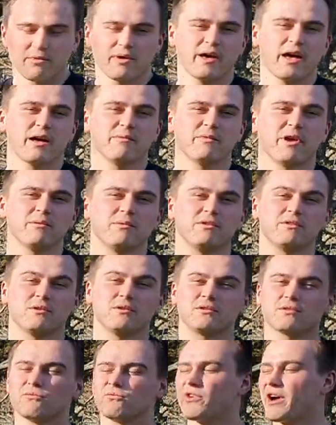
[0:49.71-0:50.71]
and maybe do
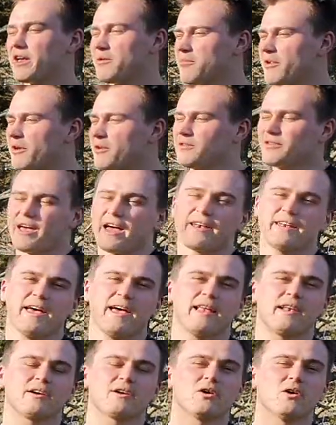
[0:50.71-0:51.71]
some rainbows and
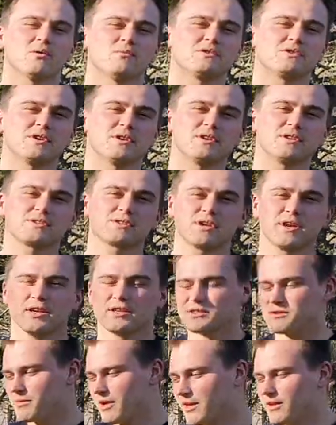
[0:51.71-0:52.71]
helicopters
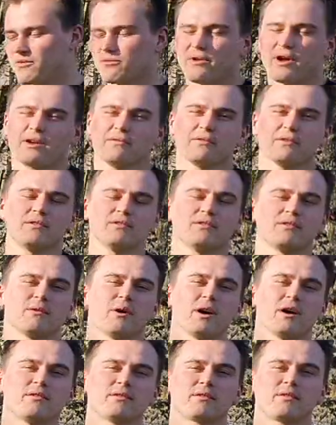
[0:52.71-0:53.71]
to make it relevant to
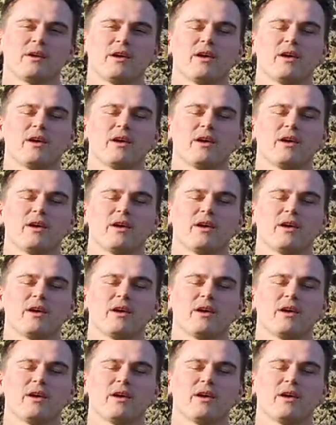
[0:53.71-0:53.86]
us.